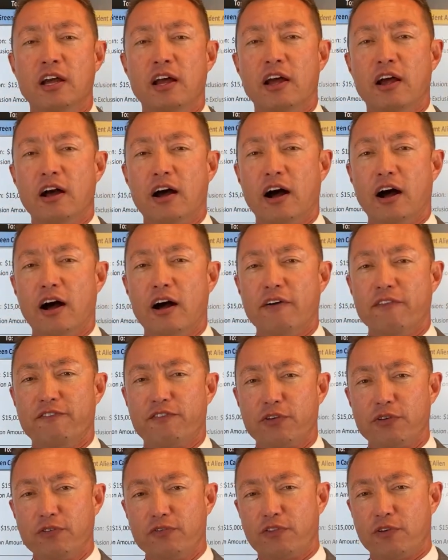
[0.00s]

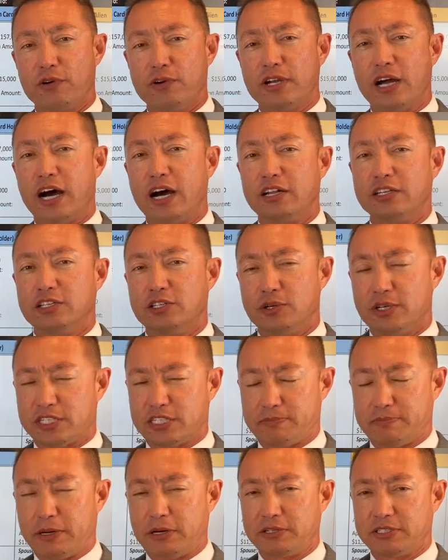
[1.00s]
for non-U.S.
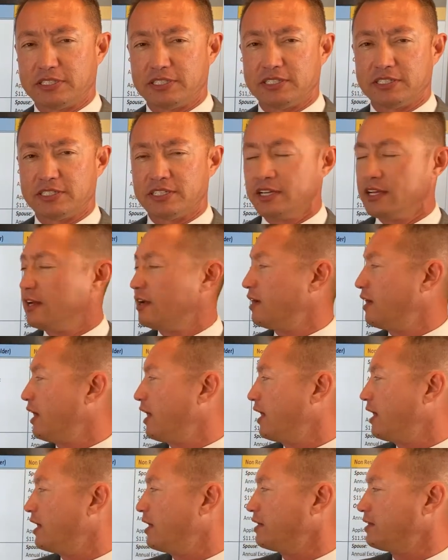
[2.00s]
spouses,
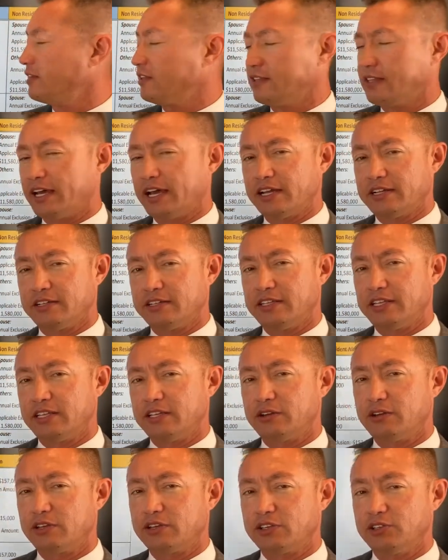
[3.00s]
and that
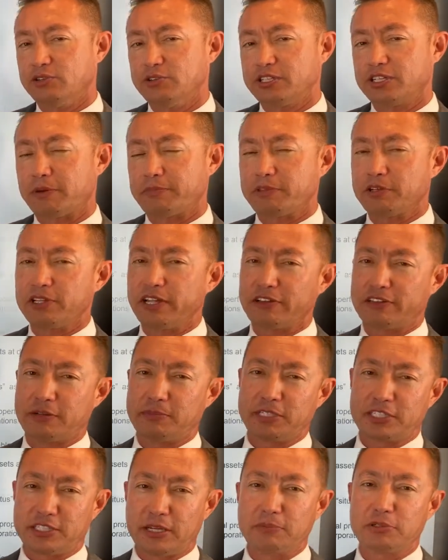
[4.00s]
they use up their lifetime
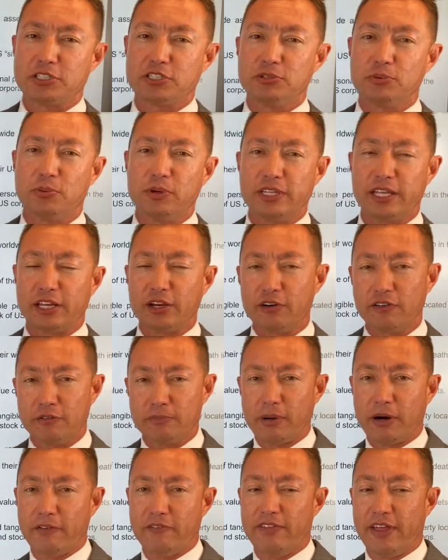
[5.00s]
exemption when they go
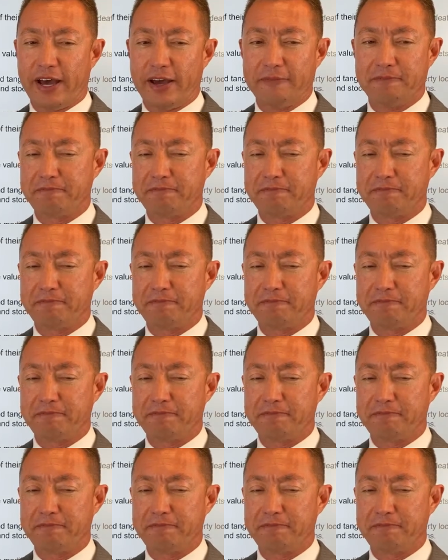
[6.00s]
above that.